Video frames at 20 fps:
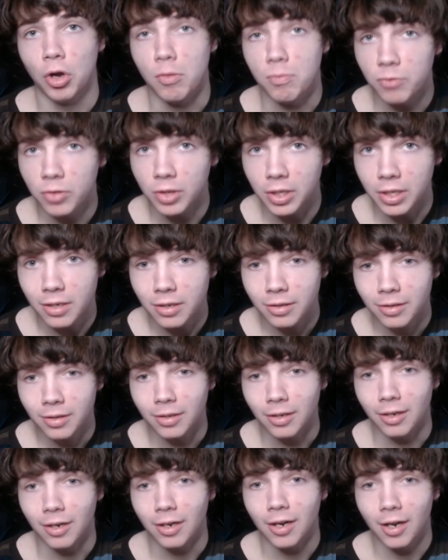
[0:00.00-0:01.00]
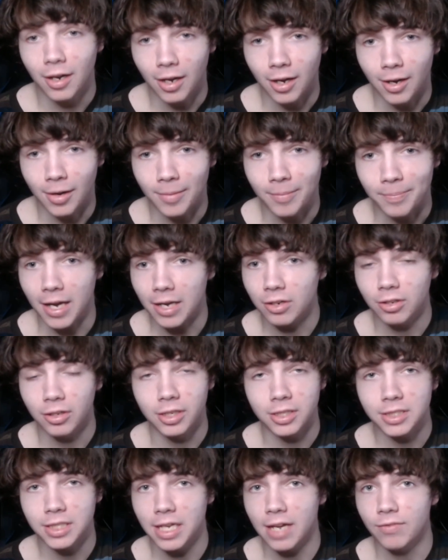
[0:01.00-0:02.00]
Hopefully. I
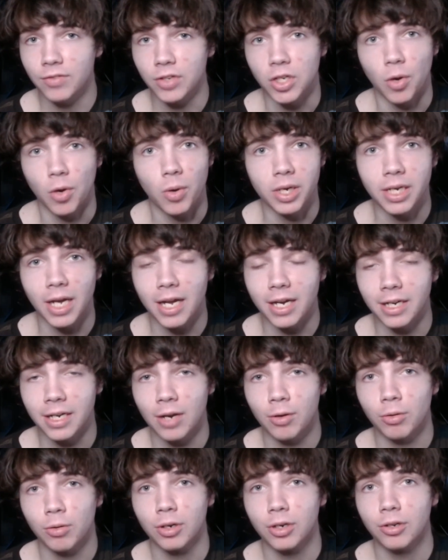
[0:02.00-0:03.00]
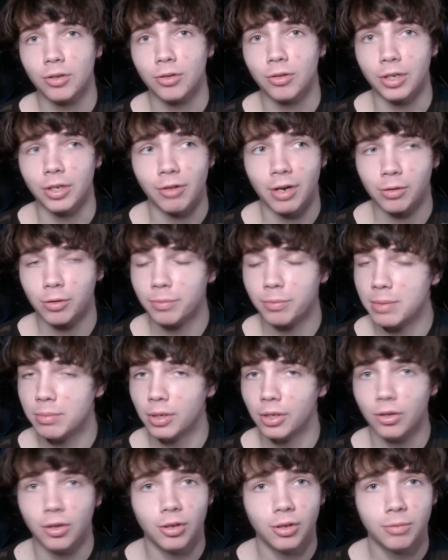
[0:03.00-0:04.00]
honestly have no idea how to network or interact with
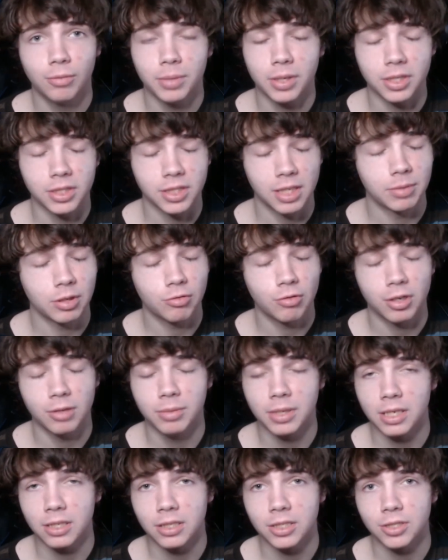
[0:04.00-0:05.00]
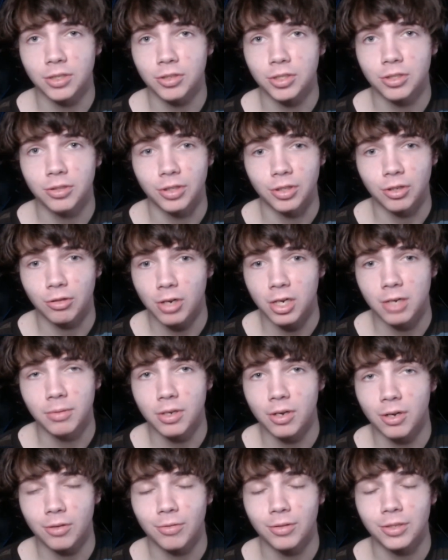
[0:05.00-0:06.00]
people at all because I'm incredibly antisocial and
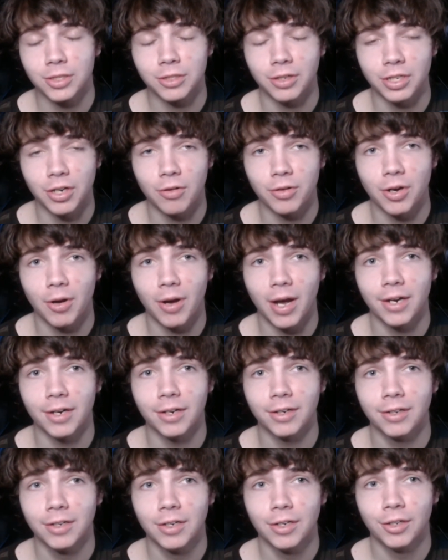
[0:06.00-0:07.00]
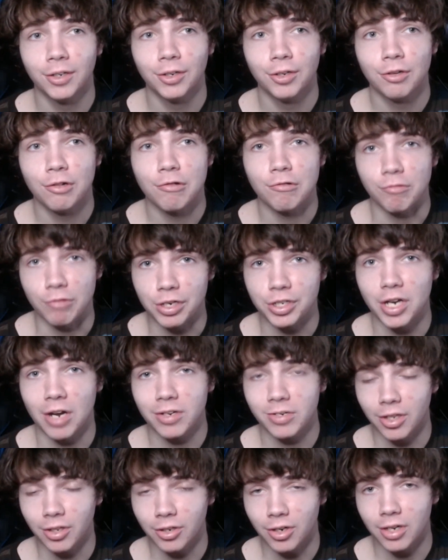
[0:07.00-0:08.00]
incredibly awkward, so I don't know how to reach
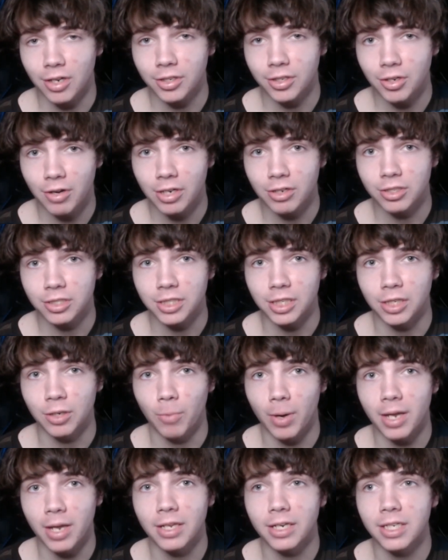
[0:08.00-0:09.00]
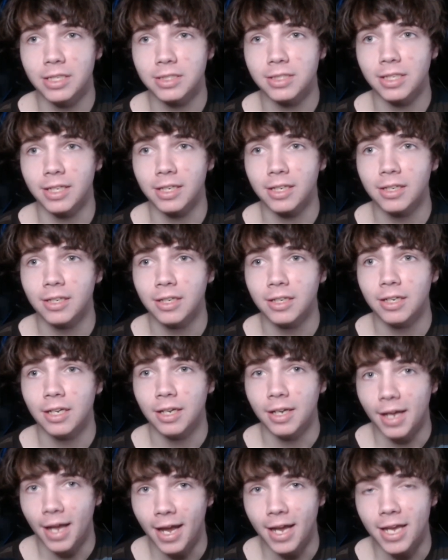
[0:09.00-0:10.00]
out to other content creators in a way that is like,
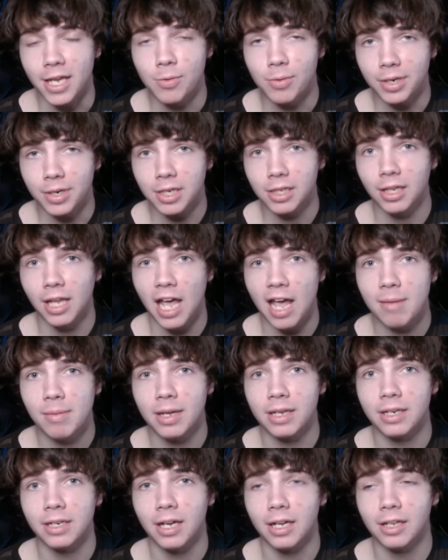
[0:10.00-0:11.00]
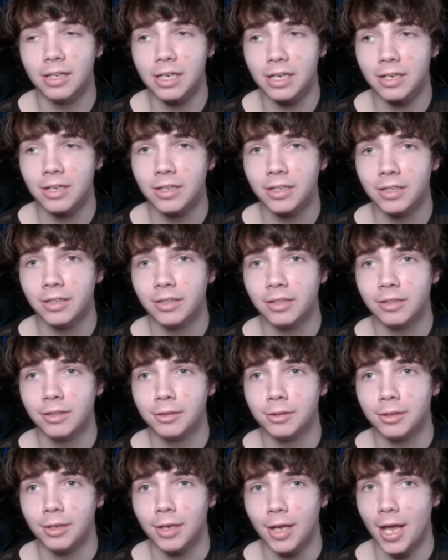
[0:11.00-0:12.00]
hey, you want to collab, and not like,
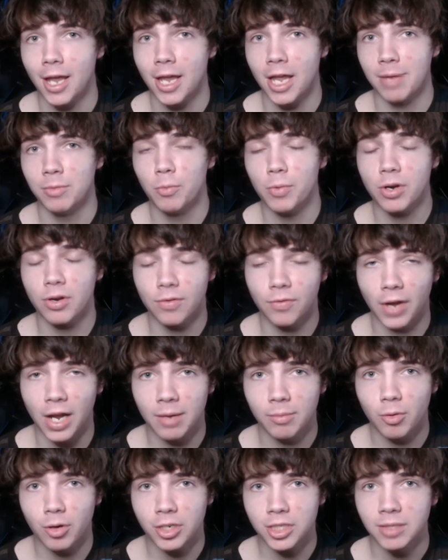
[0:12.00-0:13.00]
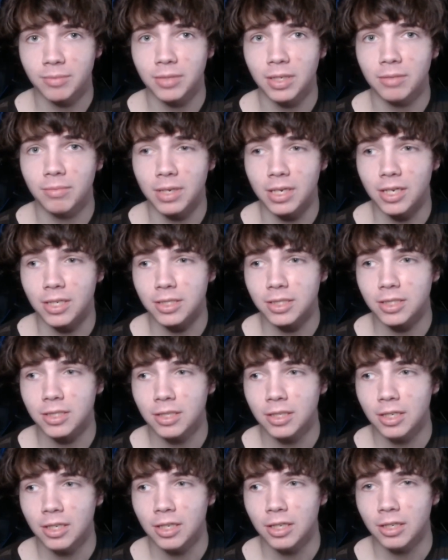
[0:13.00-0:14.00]
hey, I'm a weird fanboy or something, because